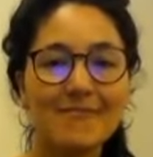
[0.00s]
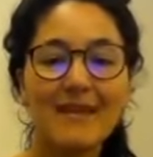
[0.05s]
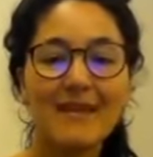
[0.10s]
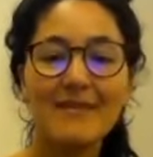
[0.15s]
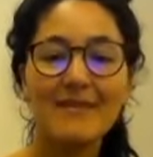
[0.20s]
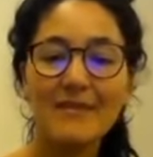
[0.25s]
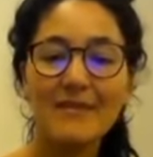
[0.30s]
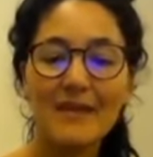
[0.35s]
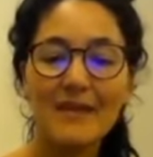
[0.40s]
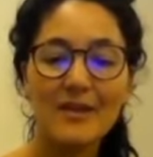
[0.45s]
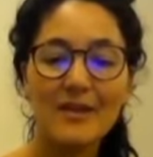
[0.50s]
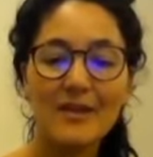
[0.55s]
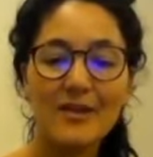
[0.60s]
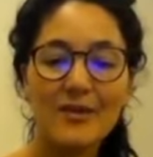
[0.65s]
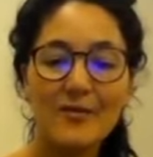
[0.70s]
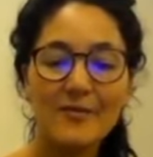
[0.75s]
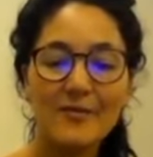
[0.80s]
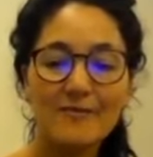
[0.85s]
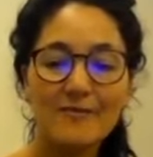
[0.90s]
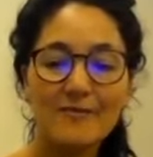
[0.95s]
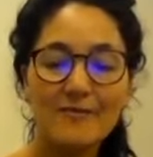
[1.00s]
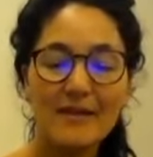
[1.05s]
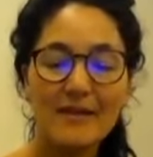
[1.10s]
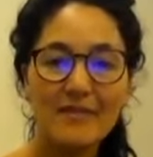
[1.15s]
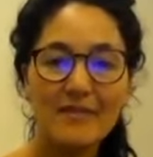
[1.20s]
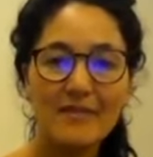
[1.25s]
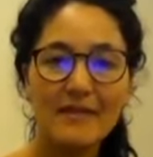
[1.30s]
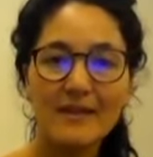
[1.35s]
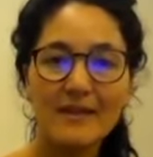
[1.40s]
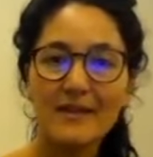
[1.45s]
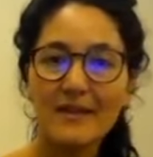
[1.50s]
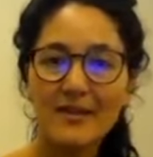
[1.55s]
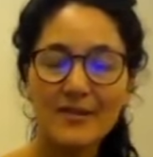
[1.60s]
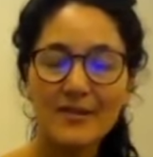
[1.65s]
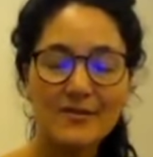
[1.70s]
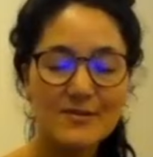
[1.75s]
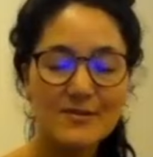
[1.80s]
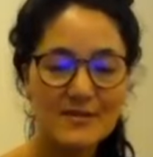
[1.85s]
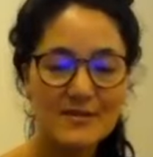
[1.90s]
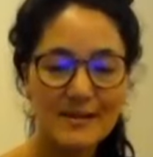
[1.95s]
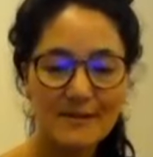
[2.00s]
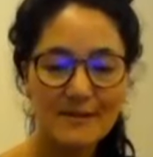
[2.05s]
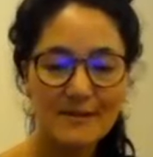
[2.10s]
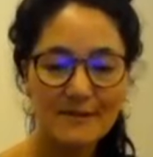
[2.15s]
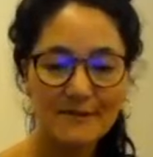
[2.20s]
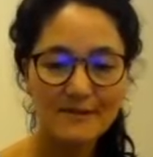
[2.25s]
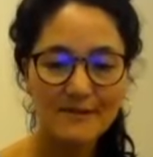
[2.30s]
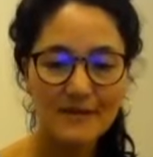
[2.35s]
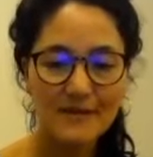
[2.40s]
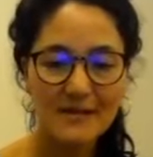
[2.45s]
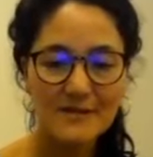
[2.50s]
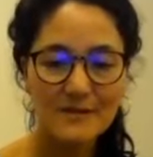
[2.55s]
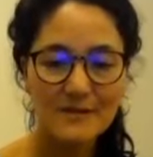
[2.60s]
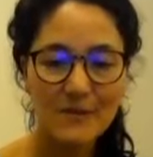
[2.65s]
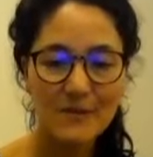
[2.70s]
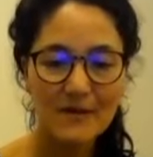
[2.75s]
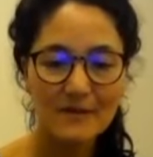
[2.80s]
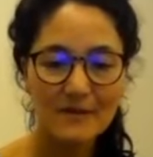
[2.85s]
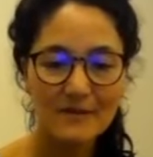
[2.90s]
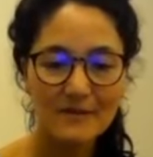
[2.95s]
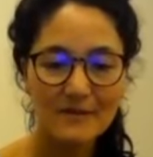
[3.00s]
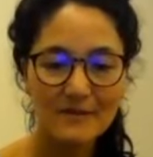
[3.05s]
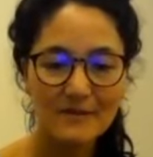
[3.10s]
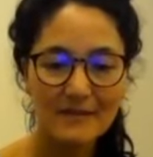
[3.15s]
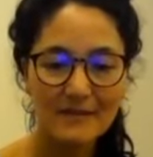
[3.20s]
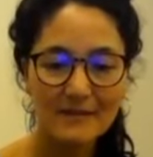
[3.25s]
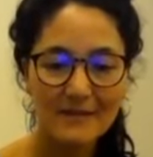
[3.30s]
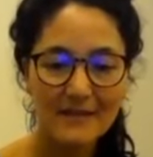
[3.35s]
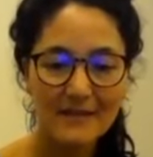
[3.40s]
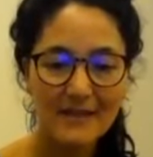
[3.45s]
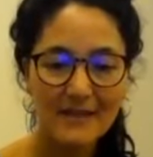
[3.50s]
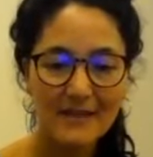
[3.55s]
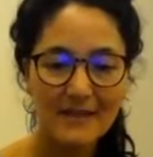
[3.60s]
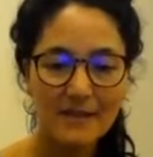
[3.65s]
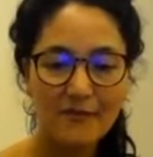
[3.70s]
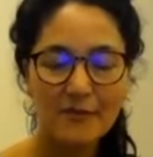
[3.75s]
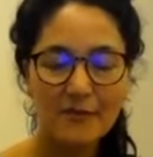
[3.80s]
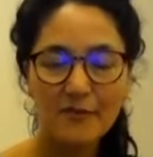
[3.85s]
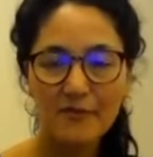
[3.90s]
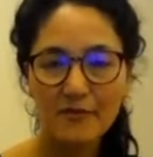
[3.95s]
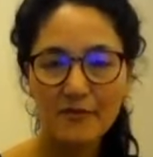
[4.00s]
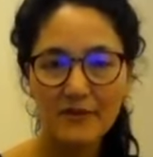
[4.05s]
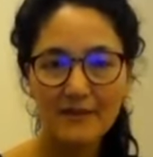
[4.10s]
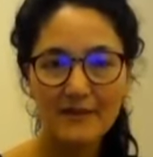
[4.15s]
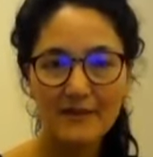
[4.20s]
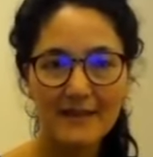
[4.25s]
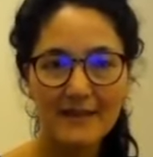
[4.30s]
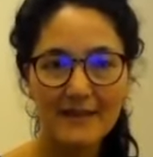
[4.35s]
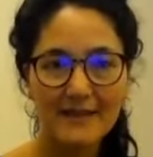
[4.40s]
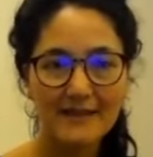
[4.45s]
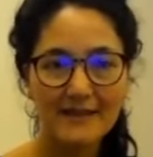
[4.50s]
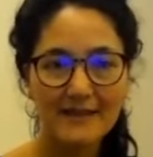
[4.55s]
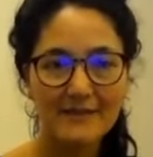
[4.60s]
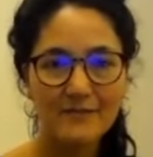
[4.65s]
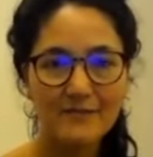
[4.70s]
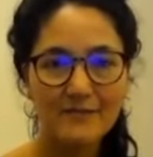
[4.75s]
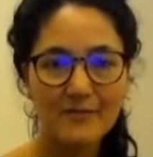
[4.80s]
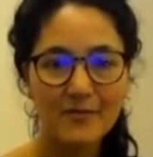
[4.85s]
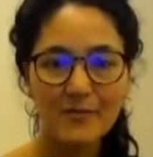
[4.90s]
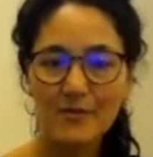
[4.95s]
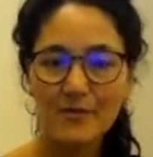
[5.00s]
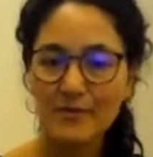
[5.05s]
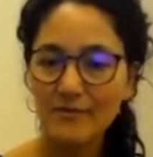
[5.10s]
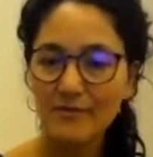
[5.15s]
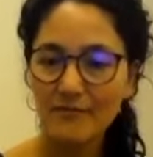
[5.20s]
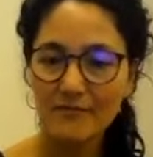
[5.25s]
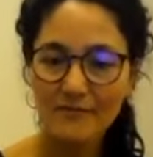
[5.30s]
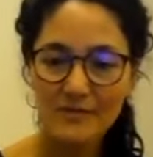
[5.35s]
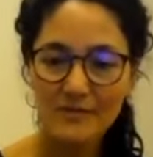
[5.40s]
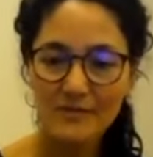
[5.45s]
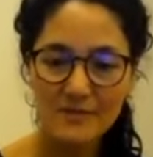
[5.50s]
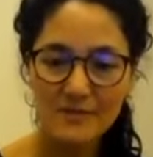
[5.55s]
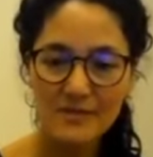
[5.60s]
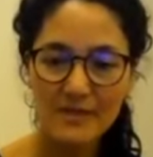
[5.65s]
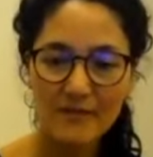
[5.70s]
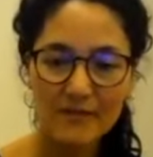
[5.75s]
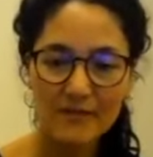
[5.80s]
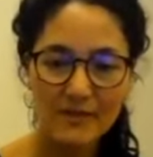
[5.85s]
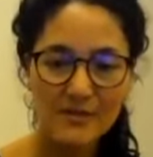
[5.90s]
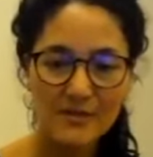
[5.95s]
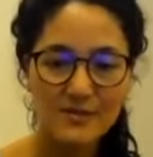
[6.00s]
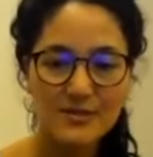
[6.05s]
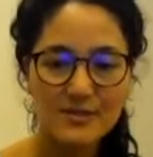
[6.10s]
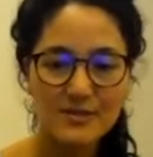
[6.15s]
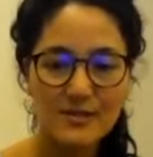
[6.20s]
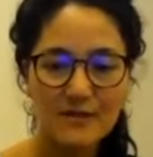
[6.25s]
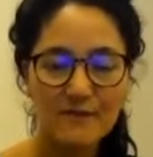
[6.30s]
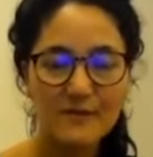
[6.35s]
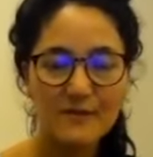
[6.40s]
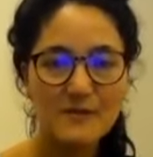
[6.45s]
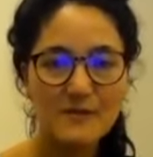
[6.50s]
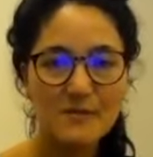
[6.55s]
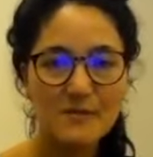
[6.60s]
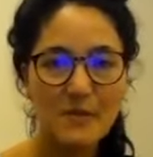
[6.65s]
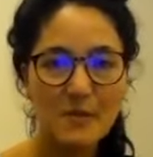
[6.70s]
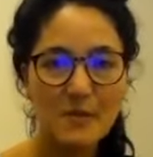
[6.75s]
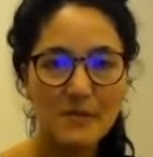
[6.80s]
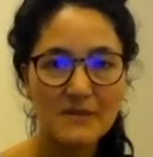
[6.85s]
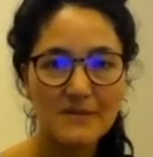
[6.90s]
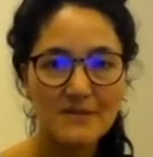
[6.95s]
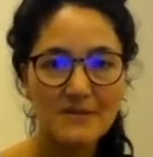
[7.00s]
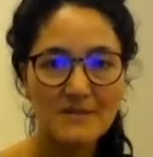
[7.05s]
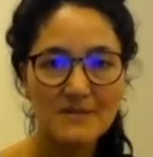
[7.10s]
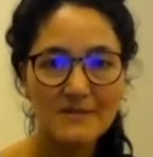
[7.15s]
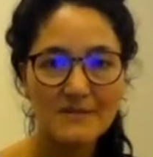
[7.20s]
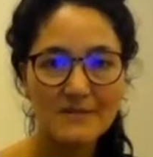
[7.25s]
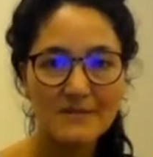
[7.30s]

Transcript: And thank you, and thanking yourself as well, if you feel like it, for just giving yourself these moments